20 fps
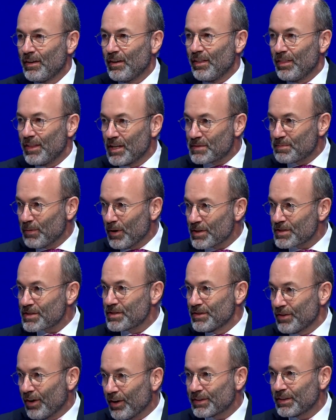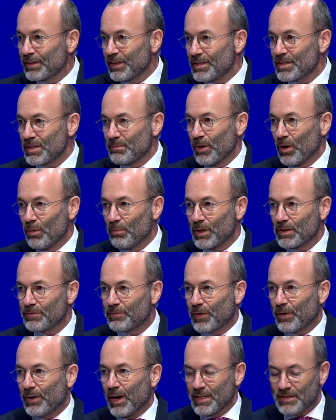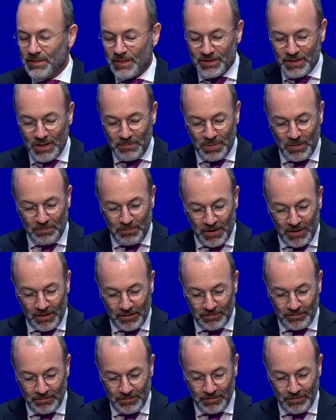this was not an easy moment for us as EPP.